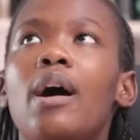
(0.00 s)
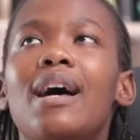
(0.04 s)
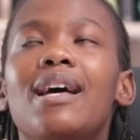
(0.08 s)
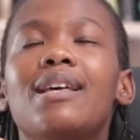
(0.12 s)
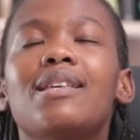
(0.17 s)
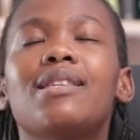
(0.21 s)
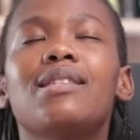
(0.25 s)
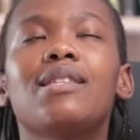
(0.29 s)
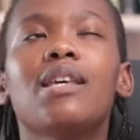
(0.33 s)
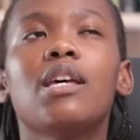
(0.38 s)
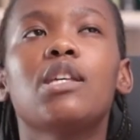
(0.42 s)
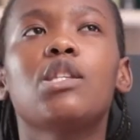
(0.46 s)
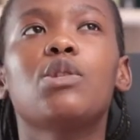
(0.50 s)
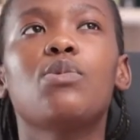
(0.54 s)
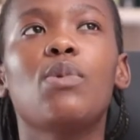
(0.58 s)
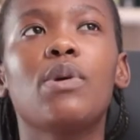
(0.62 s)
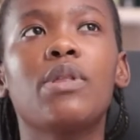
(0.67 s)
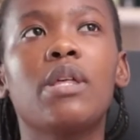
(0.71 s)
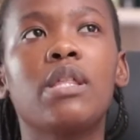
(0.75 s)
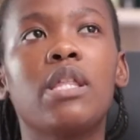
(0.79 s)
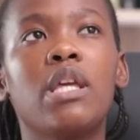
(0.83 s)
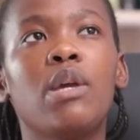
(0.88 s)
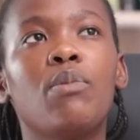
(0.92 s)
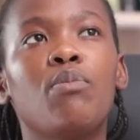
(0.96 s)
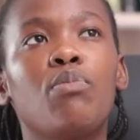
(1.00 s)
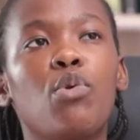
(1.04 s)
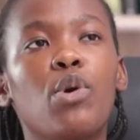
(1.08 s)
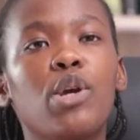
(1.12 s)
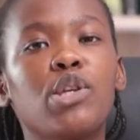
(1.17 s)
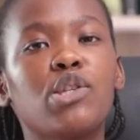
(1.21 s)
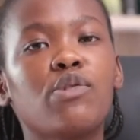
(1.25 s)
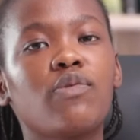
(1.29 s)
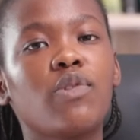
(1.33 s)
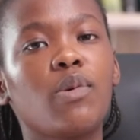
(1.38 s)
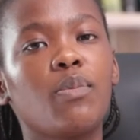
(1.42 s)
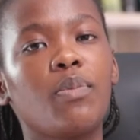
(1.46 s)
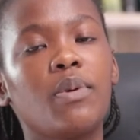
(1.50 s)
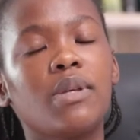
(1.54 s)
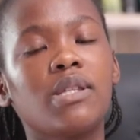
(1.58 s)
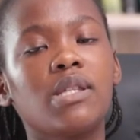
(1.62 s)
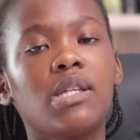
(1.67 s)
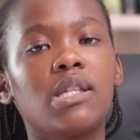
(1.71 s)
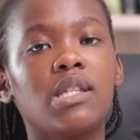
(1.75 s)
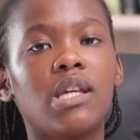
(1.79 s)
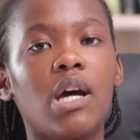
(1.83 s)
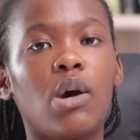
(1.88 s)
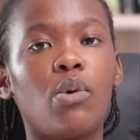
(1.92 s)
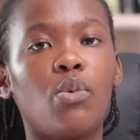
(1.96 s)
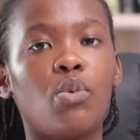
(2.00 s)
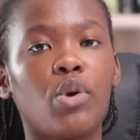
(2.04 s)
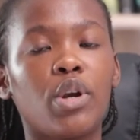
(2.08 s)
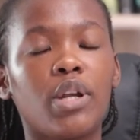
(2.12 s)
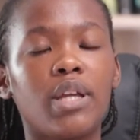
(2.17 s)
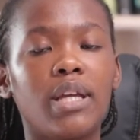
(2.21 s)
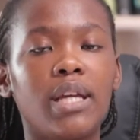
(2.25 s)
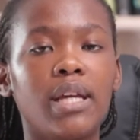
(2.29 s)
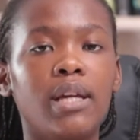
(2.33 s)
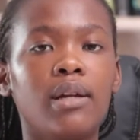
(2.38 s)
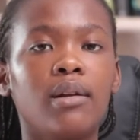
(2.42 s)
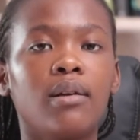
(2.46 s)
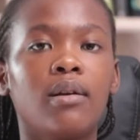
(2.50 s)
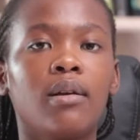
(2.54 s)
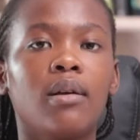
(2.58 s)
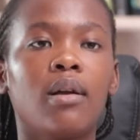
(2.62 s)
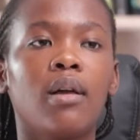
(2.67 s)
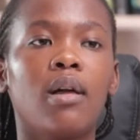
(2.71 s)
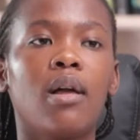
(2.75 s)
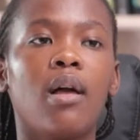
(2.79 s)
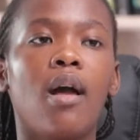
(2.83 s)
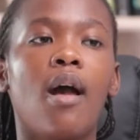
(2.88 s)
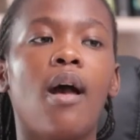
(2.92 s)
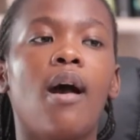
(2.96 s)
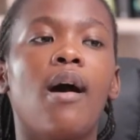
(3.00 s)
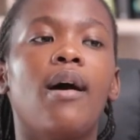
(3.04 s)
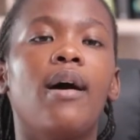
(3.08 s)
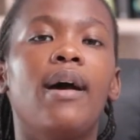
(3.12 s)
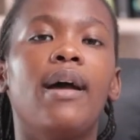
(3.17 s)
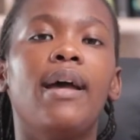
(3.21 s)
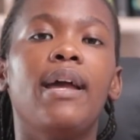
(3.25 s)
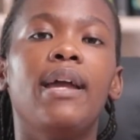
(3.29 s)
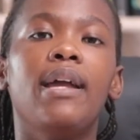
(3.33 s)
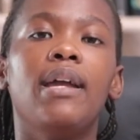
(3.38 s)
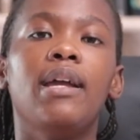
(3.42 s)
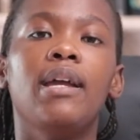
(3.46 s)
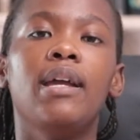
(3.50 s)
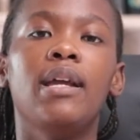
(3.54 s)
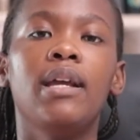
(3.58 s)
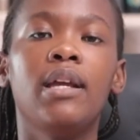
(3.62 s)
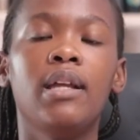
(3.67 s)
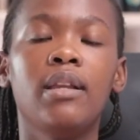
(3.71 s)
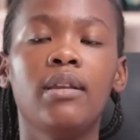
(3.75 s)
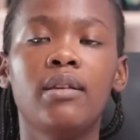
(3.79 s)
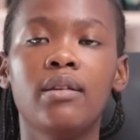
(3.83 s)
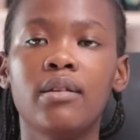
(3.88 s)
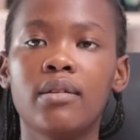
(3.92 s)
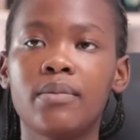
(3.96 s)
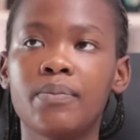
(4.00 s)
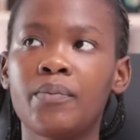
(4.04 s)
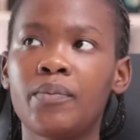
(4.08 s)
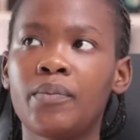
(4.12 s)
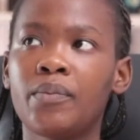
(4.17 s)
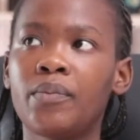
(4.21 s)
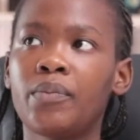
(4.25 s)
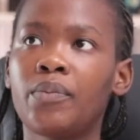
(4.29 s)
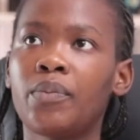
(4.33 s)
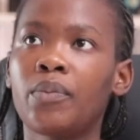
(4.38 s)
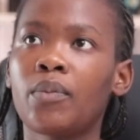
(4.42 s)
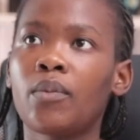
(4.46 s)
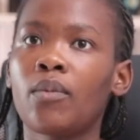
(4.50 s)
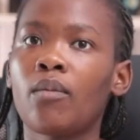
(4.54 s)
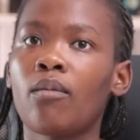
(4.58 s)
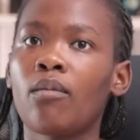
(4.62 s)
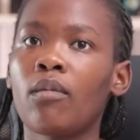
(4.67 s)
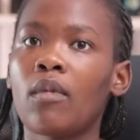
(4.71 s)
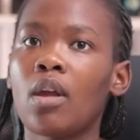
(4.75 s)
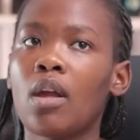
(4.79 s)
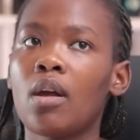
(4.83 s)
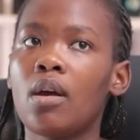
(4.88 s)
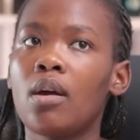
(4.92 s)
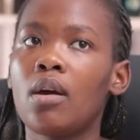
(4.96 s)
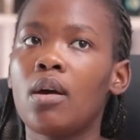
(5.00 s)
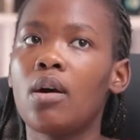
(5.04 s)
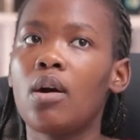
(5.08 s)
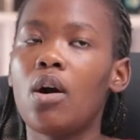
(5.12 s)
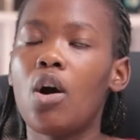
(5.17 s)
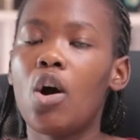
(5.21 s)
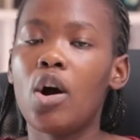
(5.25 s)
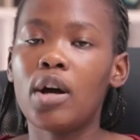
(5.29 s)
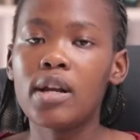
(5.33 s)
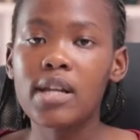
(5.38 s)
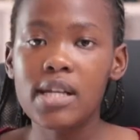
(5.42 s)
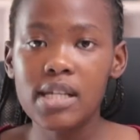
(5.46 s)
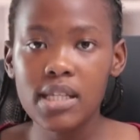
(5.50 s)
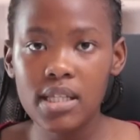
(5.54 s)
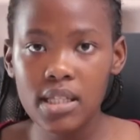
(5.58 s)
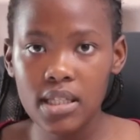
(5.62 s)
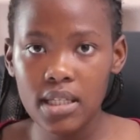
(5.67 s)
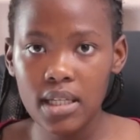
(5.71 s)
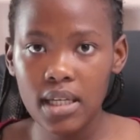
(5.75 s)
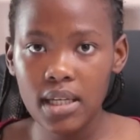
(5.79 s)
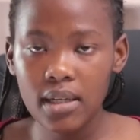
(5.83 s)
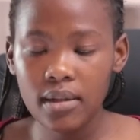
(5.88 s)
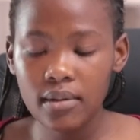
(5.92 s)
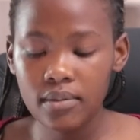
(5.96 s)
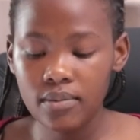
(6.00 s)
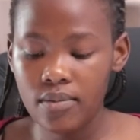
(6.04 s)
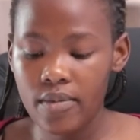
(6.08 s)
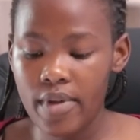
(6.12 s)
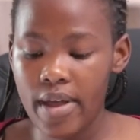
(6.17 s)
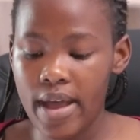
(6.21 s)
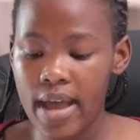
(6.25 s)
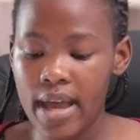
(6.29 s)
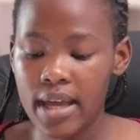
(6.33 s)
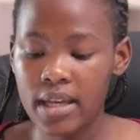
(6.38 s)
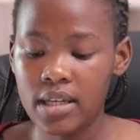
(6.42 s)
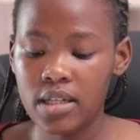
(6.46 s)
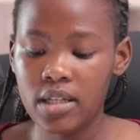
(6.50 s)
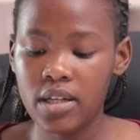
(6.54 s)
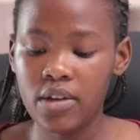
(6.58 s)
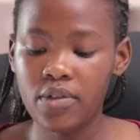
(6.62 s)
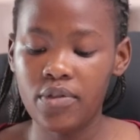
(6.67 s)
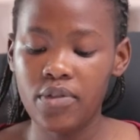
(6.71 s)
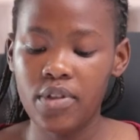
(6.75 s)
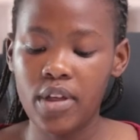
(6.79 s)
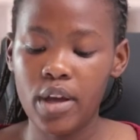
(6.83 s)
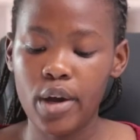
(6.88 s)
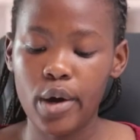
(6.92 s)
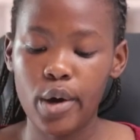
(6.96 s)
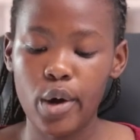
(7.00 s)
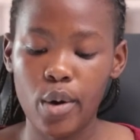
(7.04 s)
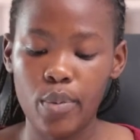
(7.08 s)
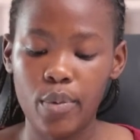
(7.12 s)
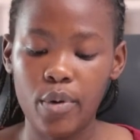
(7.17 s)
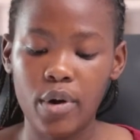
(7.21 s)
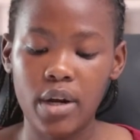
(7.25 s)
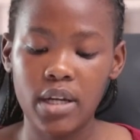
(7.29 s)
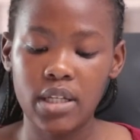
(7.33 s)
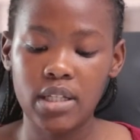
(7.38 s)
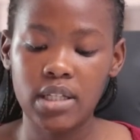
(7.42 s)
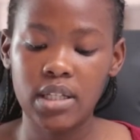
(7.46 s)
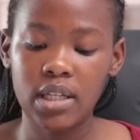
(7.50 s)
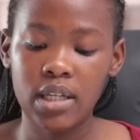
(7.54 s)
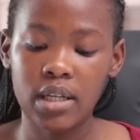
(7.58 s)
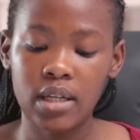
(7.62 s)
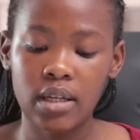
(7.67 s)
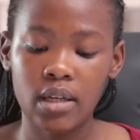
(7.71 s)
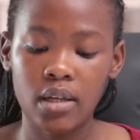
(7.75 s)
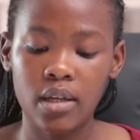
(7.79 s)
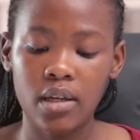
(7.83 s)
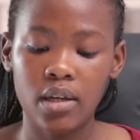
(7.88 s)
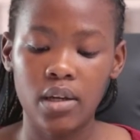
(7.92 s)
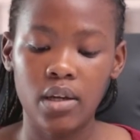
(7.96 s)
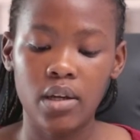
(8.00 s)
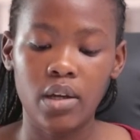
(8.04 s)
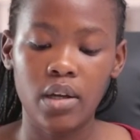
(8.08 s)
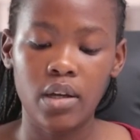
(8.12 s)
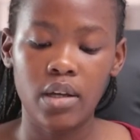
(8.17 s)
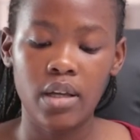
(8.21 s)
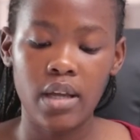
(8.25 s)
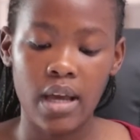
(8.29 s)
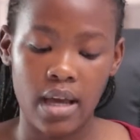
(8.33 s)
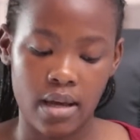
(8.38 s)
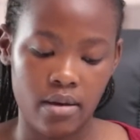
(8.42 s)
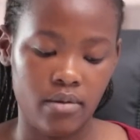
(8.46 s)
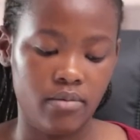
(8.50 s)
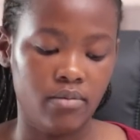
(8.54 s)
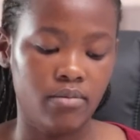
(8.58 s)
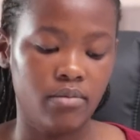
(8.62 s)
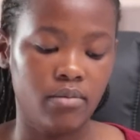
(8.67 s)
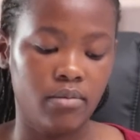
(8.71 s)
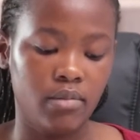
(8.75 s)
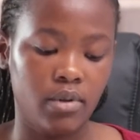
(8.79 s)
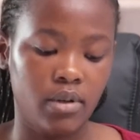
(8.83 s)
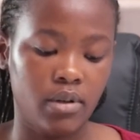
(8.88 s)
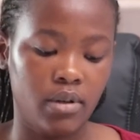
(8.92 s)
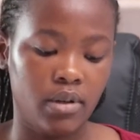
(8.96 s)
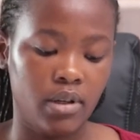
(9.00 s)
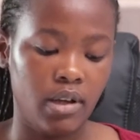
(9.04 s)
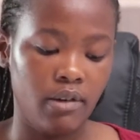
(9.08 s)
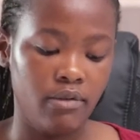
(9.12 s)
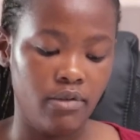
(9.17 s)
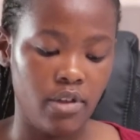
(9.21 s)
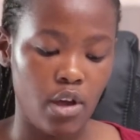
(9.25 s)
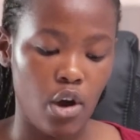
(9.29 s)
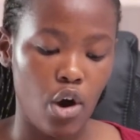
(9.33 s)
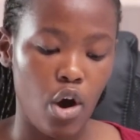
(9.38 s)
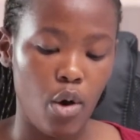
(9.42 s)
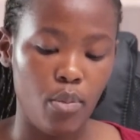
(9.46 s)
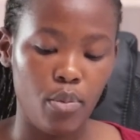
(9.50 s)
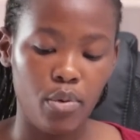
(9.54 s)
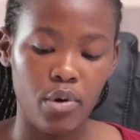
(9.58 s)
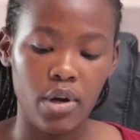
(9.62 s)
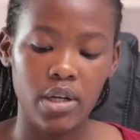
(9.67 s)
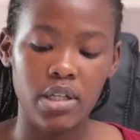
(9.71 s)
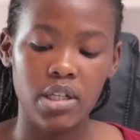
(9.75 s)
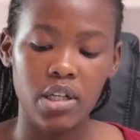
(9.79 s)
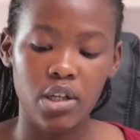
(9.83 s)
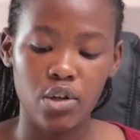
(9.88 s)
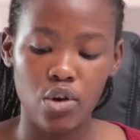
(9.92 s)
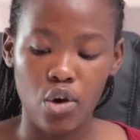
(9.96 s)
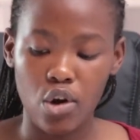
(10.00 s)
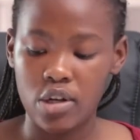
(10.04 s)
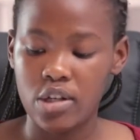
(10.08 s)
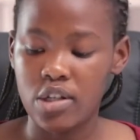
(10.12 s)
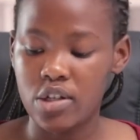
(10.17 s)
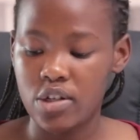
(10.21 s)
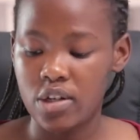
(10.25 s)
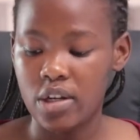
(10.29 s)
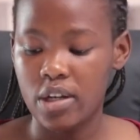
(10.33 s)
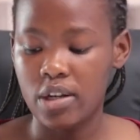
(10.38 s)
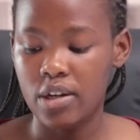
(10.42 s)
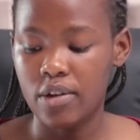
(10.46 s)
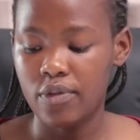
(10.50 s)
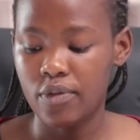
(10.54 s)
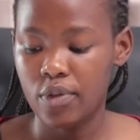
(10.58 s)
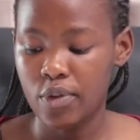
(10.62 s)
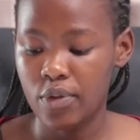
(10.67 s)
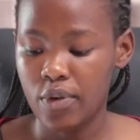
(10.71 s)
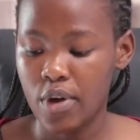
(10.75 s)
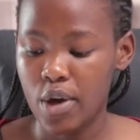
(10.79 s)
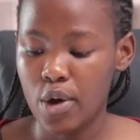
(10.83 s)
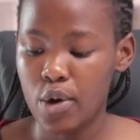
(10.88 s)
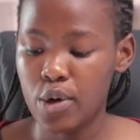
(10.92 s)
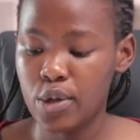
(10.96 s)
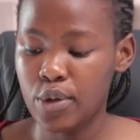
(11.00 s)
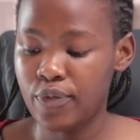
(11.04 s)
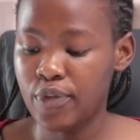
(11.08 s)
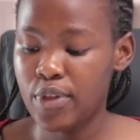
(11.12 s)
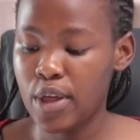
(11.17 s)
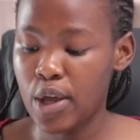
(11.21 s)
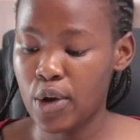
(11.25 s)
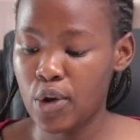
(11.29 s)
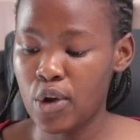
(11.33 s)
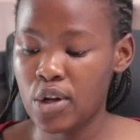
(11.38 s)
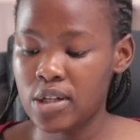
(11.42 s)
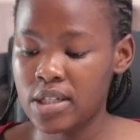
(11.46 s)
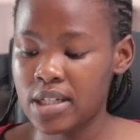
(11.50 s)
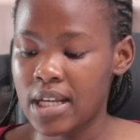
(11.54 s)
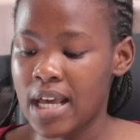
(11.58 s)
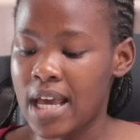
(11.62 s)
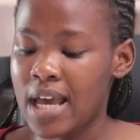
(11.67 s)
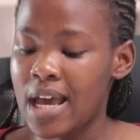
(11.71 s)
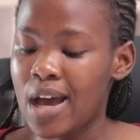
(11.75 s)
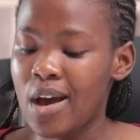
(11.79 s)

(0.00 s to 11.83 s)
assess whether the employees of the business are working in honesty, and if they are operating, in honesty, and if they're not